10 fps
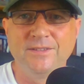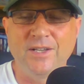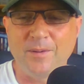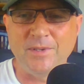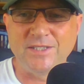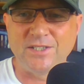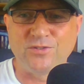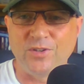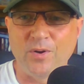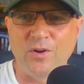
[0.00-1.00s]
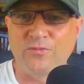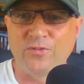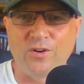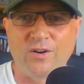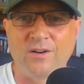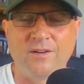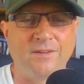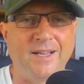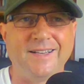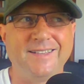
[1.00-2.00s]
Now that means he's going to be out
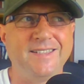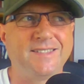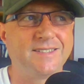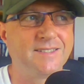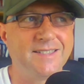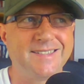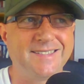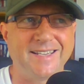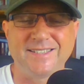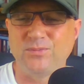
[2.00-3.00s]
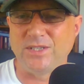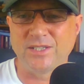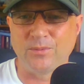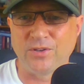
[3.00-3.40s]
for at least 6 weeks,